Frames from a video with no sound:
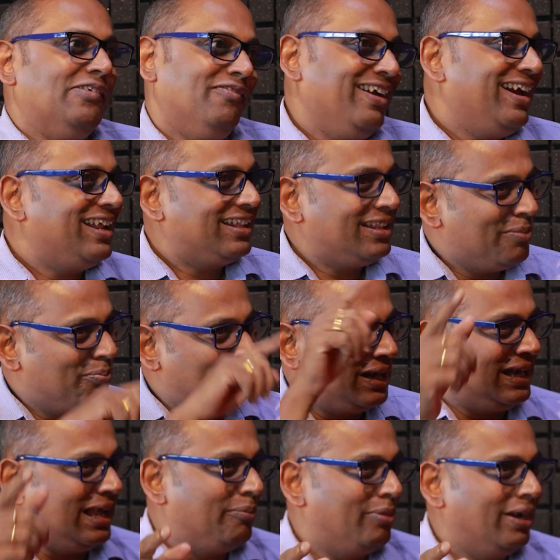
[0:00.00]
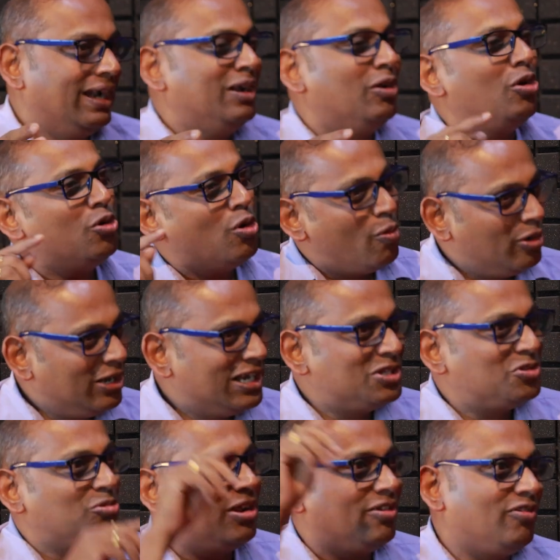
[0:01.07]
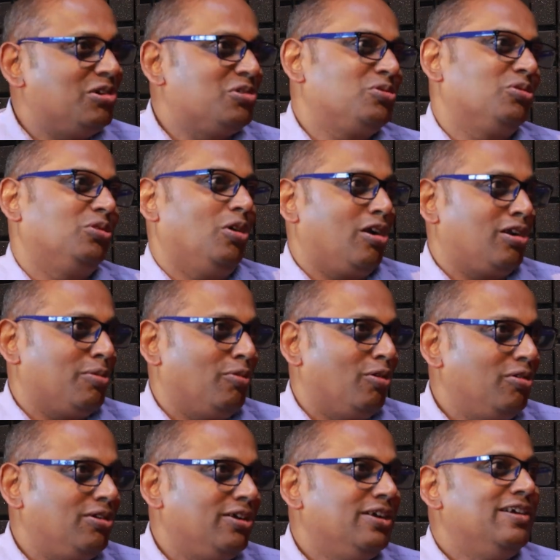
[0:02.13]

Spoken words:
where the impact happened, or nobody else would have also thought about